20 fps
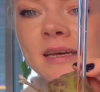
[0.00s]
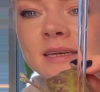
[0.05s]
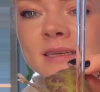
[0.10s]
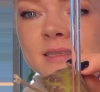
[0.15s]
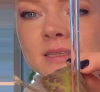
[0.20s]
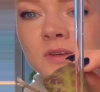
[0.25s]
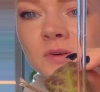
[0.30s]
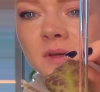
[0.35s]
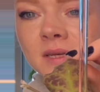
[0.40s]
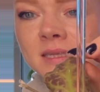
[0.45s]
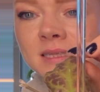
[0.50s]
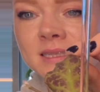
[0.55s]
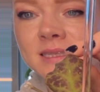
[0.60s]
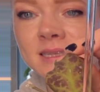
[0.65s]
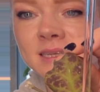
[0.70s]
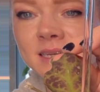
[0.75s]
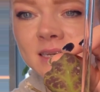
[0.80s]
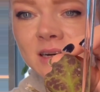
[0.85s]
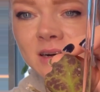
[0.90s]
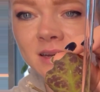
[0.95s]
as you can
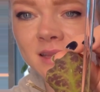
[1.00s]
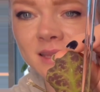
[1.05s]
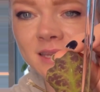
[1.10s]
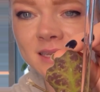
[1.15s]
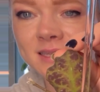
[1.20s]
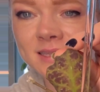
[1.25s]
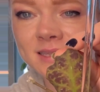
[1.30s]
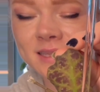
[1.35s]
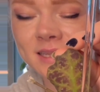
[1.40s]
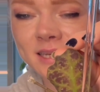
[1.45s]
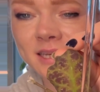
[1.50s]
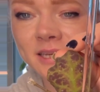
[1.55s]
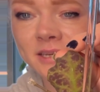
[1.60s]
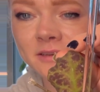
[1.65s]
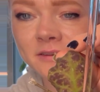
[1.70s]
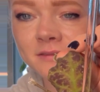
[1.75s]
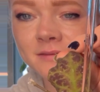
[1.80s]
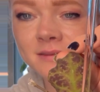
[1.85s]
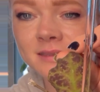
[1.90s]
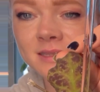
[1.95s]
see on these
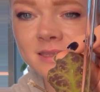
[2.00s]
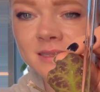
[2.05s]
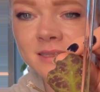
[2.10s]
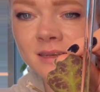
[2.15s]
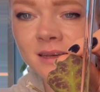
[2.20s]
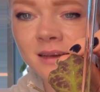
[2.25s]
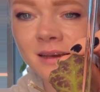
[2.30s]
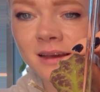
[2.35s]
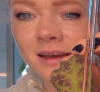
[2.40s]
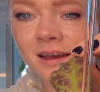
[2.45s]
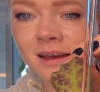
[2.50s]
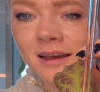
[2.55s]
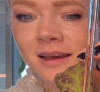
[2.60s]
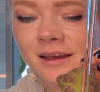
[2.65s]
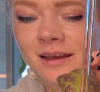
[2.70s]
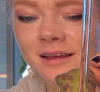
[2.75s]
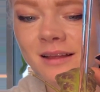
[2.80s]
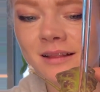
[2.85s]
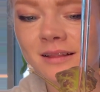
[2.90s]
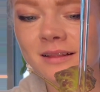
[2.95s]
leaves.
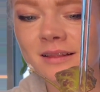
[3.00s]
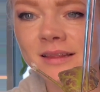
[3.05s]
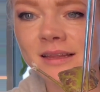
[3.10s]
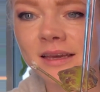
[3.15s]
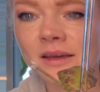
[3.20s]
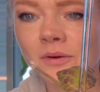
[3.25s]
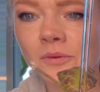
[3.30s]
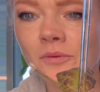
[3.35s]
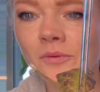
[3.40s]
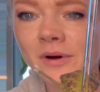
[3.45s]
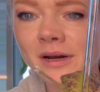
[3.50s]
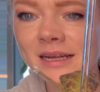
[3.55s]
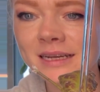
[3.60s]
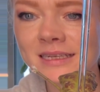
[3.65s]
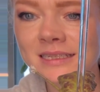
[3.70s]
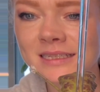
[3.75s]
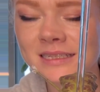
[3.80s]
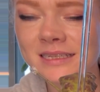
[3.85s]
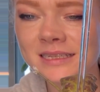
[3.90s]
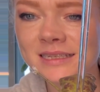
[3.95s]
Like, what
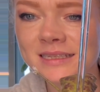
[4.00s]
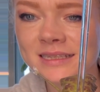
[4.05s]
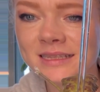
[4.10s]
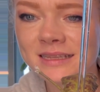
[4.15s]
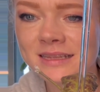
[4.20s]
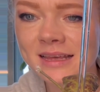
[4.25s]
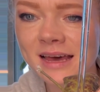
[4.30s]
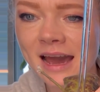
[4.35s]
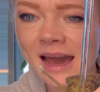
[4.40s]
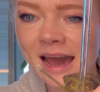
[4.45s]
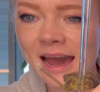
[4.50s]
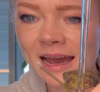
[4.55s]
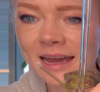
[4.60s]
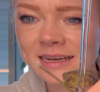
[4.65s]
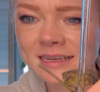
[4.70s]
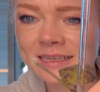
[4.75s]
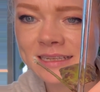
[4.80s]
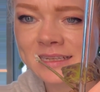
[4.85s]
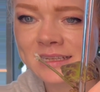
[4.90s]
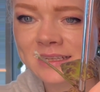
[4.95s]
is that?